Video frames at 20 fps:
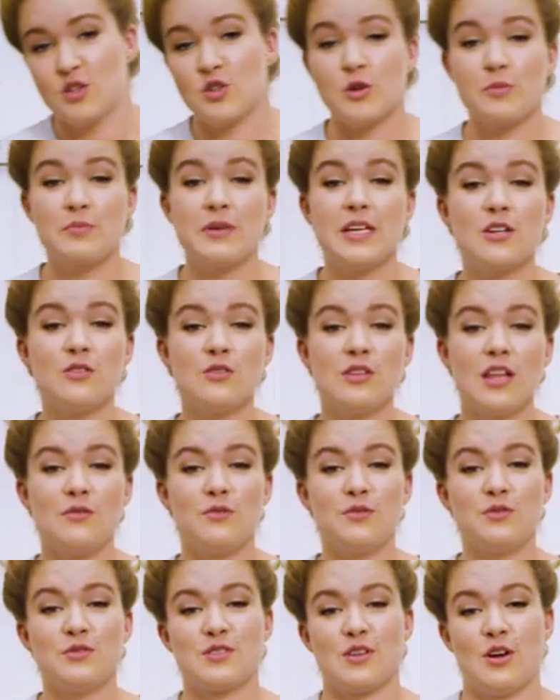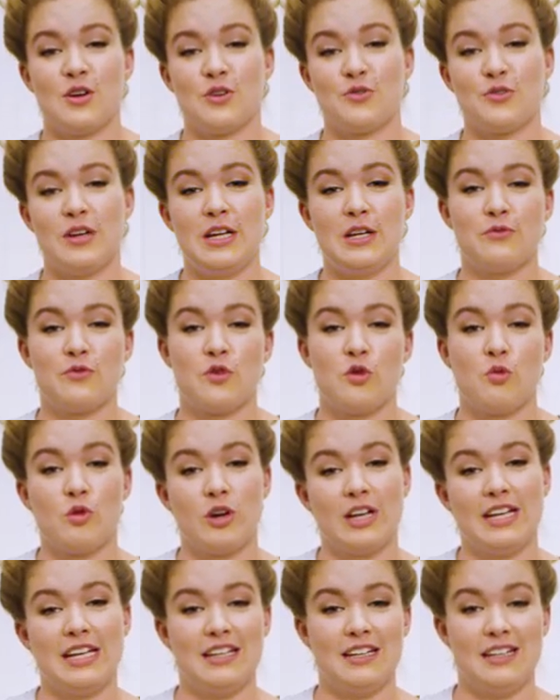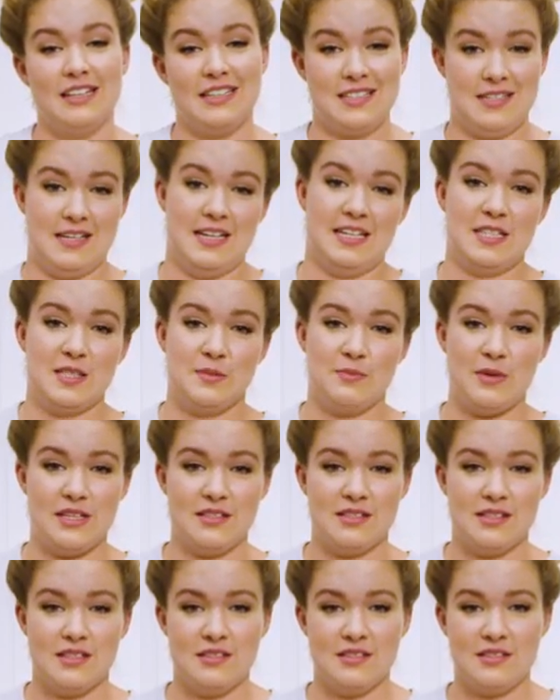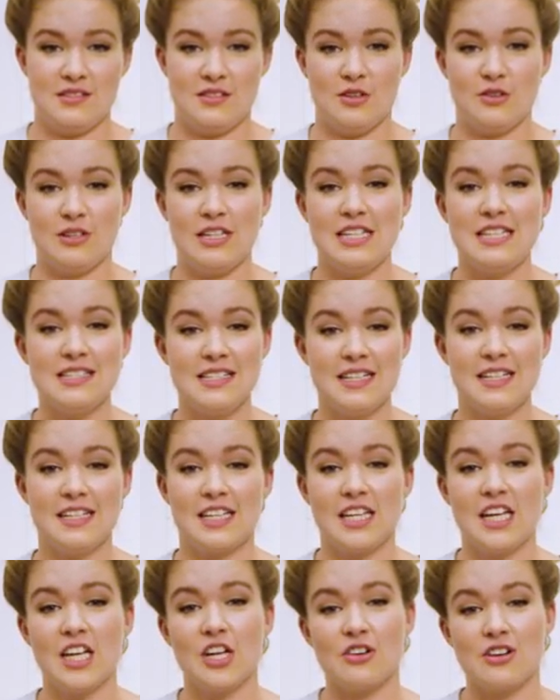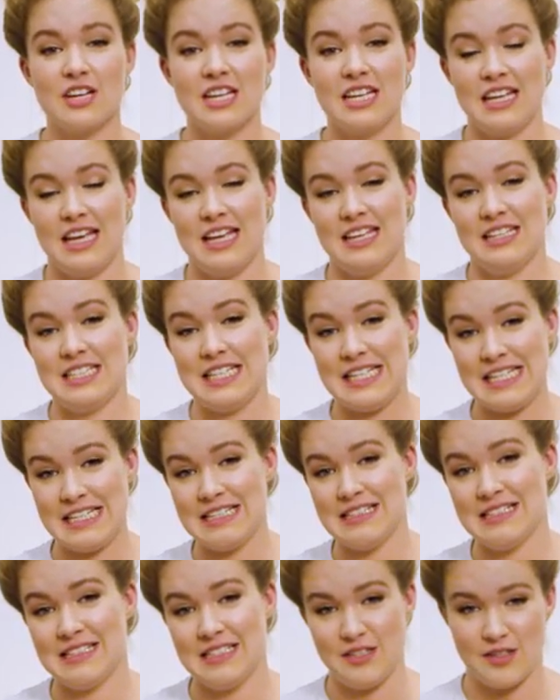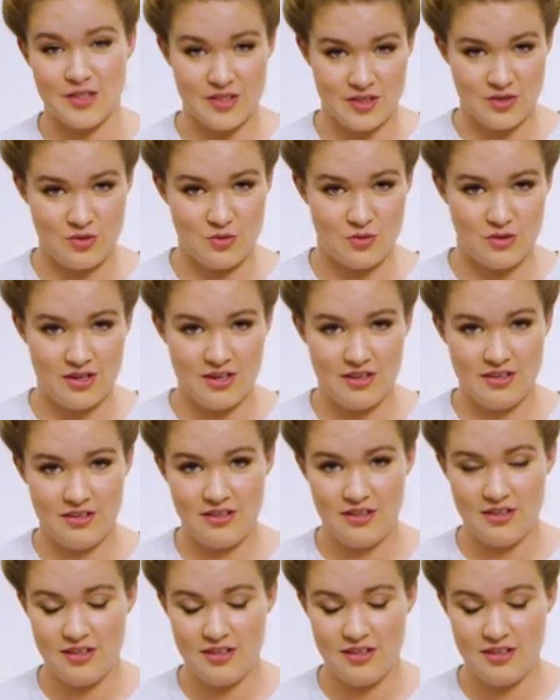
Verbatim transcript: Torpedo levels are great for working in tight spaces. They're easy to carry and easy to store.